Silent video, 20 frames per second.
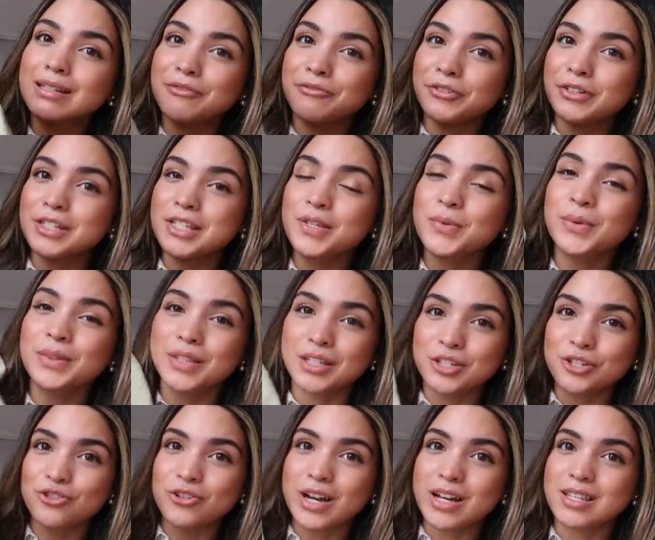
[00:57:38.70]
difference with
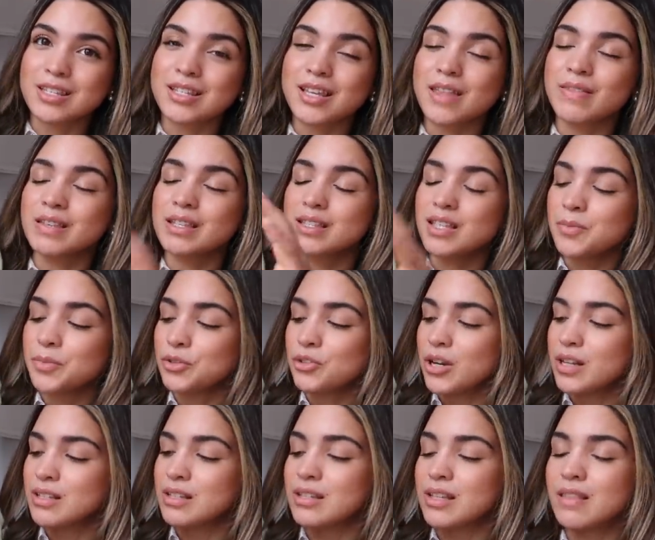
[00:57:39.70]
this dress and the Sleeper
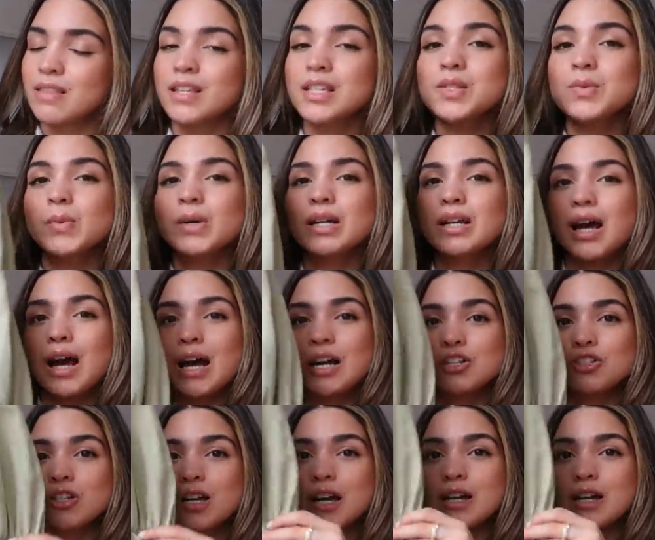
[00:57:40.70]
dress is that this one actually